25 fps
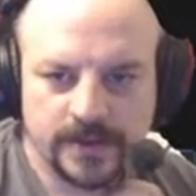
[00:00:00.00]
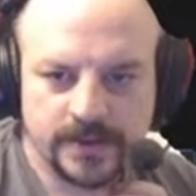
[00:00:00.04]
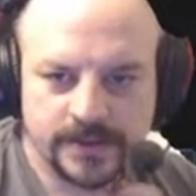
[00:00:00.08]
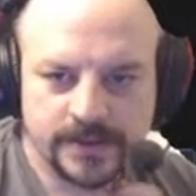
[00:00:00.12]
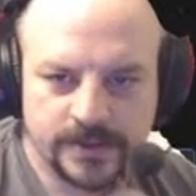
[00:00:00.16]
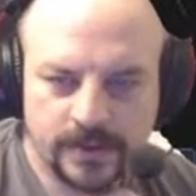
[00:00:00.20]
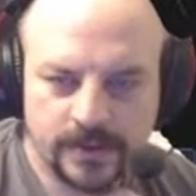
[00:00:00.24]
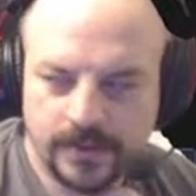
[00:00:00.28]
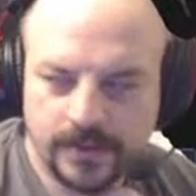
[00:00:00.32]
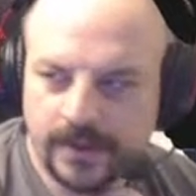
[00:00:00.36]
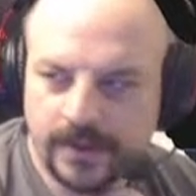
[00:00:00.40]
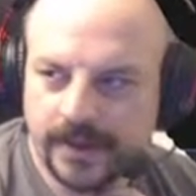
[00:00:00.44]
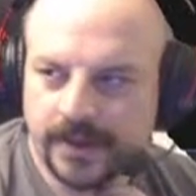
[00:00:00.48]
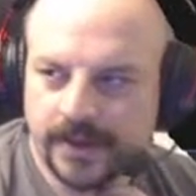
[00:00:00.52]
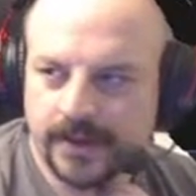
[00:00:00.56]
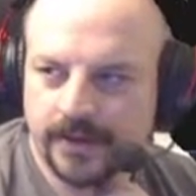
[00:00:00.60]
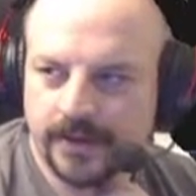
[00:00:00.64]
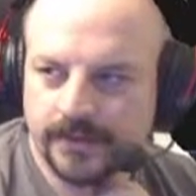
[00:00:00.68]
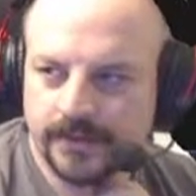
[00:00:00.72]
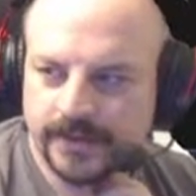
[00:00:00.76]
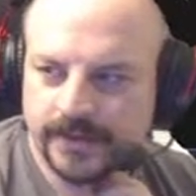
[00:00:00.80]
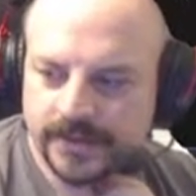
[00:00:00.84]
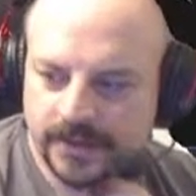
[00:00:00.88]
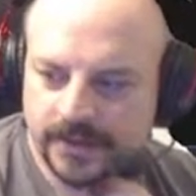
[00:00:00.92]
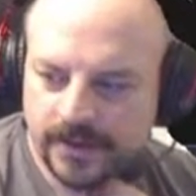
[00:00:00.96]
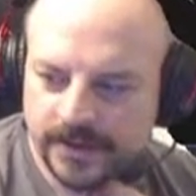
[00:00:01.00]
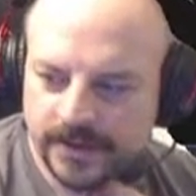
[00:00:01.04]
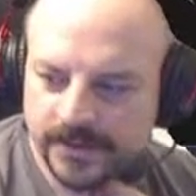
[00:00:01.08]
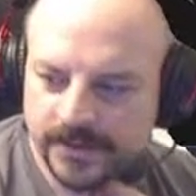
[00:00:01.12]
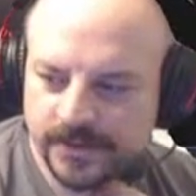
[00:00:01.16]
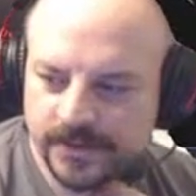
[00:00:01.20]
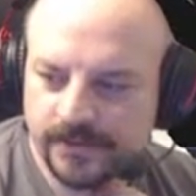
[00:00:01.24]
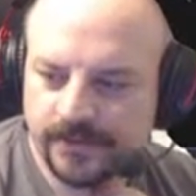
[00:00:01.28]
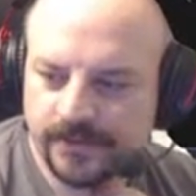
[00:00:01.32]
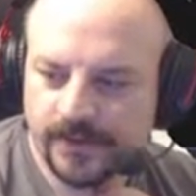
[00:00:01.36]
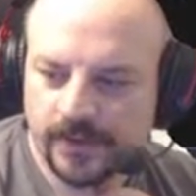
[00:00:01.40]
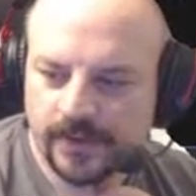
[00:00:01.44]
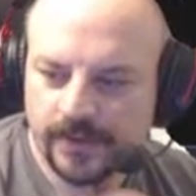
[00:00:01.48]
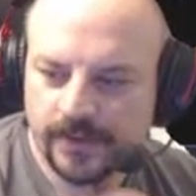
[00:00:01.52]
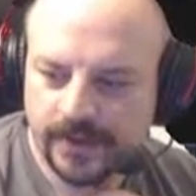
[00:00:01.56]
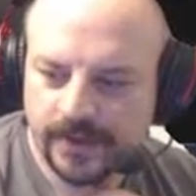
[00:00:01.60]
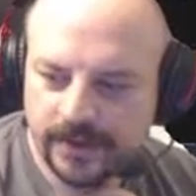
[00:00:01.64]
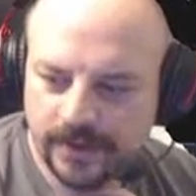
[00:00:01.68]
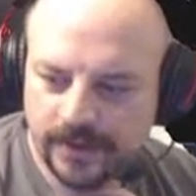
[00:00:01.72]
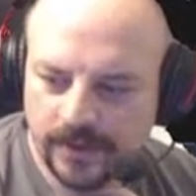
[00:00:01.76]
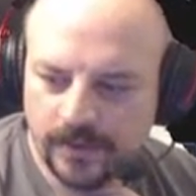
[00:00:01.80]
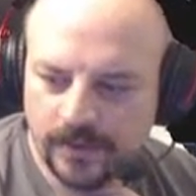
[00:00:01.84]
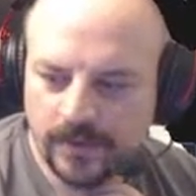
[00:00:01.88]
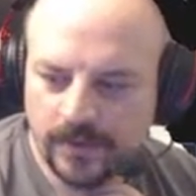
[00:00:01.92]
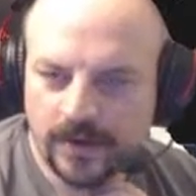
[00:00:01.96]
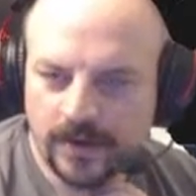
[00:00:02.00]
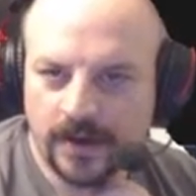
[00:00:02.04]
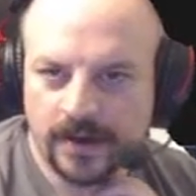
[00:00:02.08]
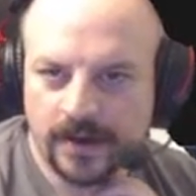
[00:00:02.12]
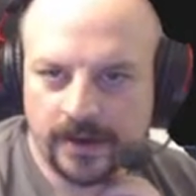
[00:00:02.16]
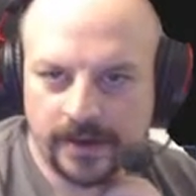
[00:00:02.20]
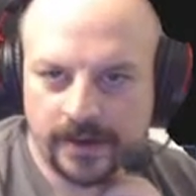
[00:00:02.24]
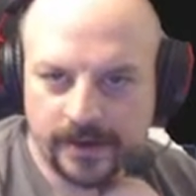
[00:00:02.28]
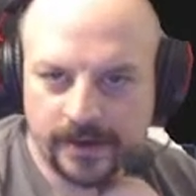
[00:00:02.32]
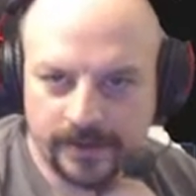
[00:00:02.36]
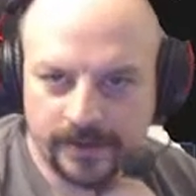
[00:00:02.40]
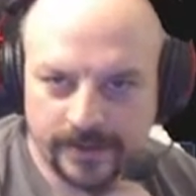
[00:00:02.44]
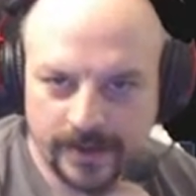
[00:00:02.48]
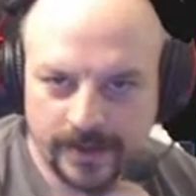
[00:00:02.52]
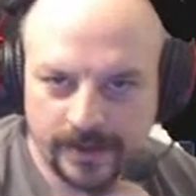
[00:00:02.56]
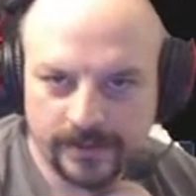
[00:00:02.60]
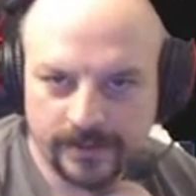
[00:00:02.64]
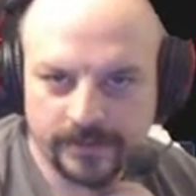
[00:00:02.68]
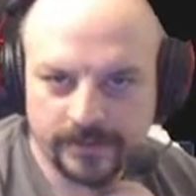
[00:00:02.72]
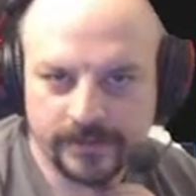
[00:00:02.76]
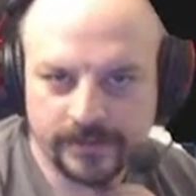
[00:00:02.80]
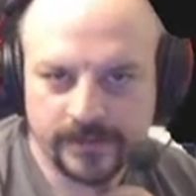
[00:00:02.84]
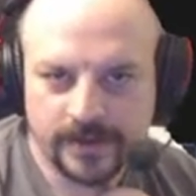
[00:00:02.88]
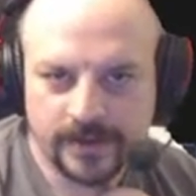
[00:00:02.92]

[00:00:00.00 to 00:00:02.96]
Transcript: So we're like just a custom floating UI that